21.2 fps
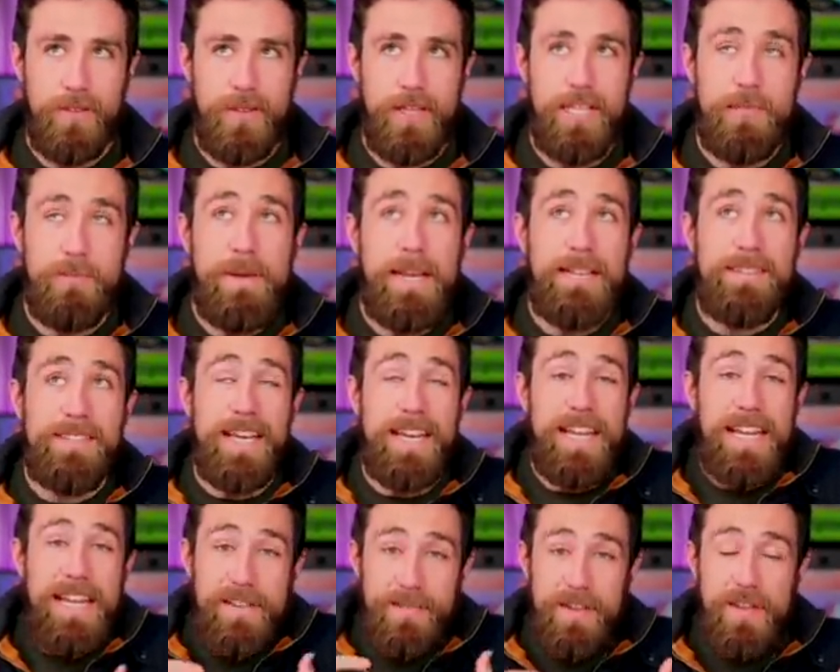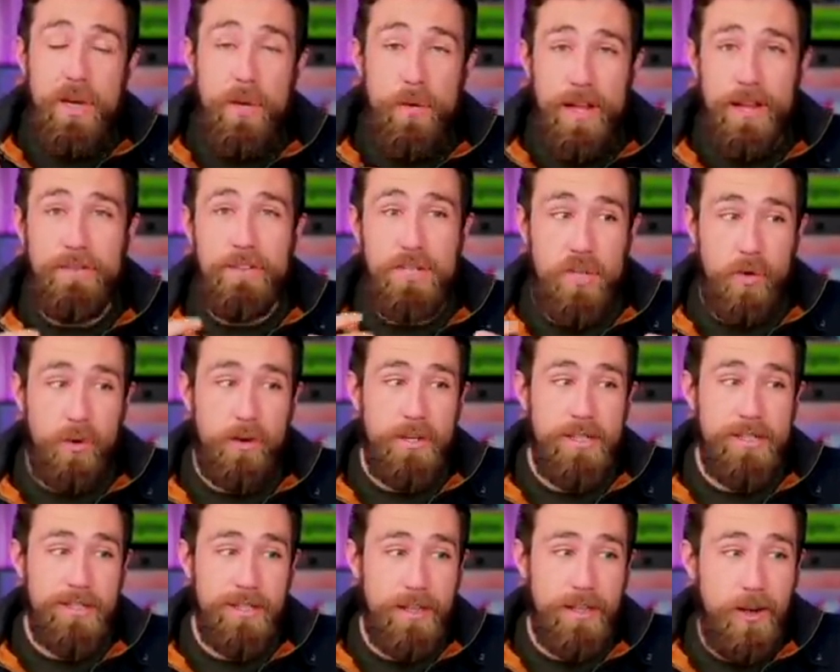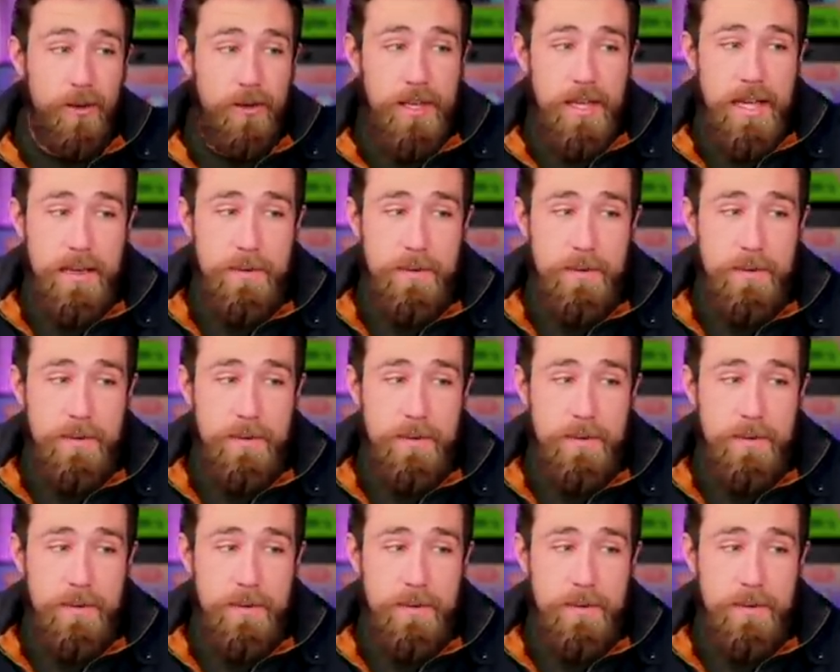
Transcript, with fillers: This means that even though inventory is low,